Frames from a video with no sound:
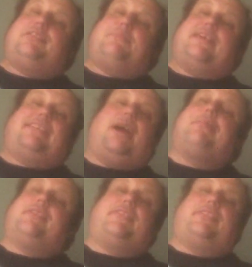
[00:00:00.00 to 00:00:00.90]
your best
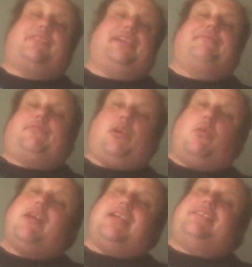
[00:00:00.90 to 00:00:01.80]
option of the 3.
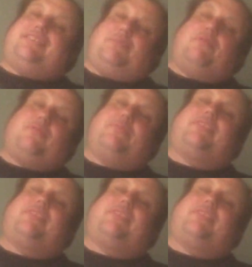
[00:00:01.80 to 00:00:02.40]
Go ahead and set up a room